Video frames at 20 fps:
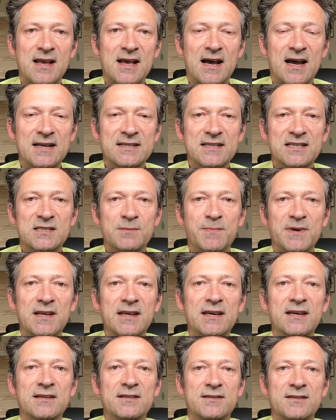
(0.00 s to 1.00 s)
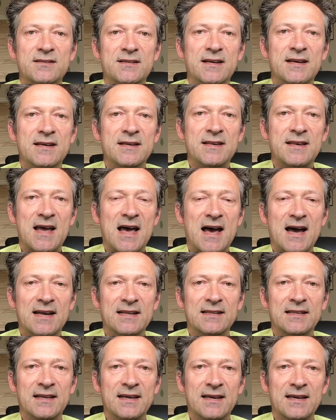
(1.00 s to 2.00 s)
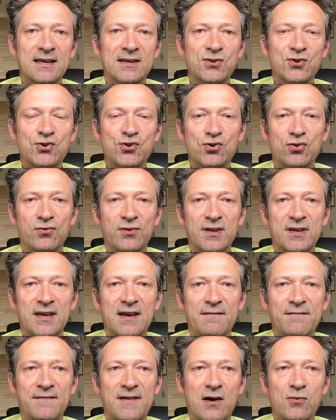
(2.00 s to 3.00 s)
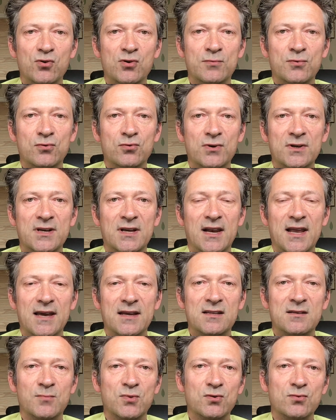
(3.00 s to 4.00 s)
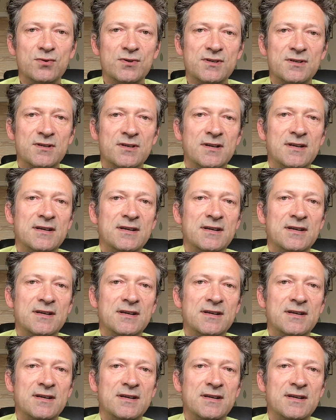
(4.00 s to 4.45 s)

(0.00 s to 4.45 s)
has experience in handling insuring valuable collectibles.